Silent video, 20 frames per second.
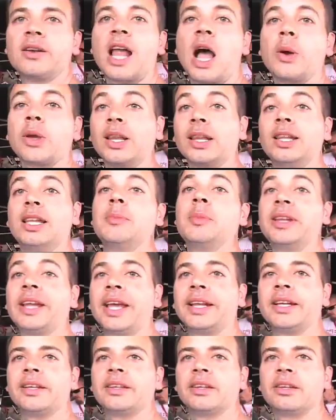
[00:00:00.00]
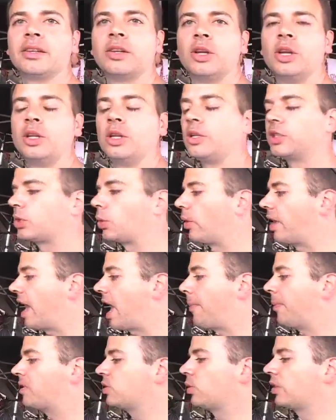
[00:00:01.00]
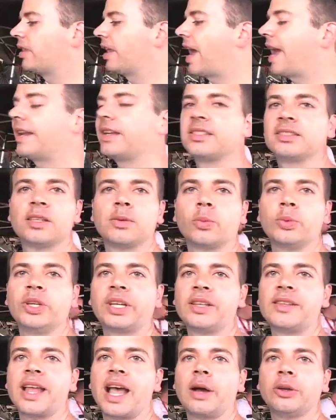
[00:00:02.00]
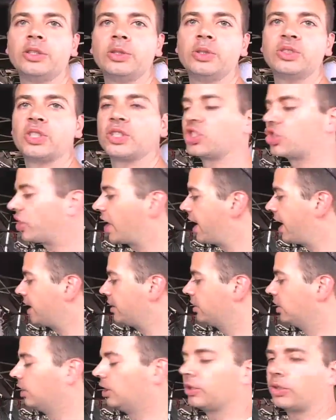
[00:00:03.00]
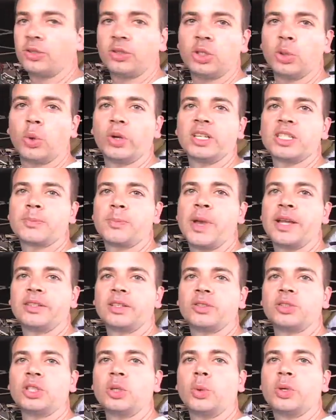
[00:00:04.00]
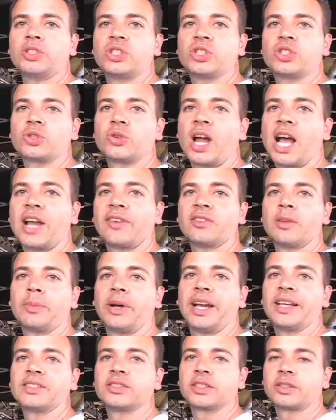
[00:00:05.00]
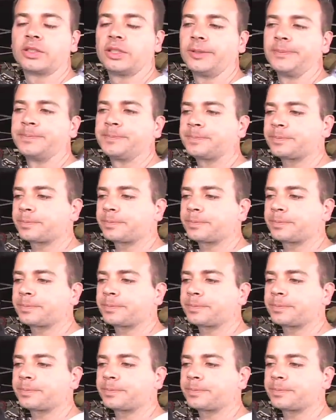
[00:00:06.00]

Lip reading: are now eliminated. So what happens with that is that we can now use the chain to do what it's meant to do, which is drive the bicycle.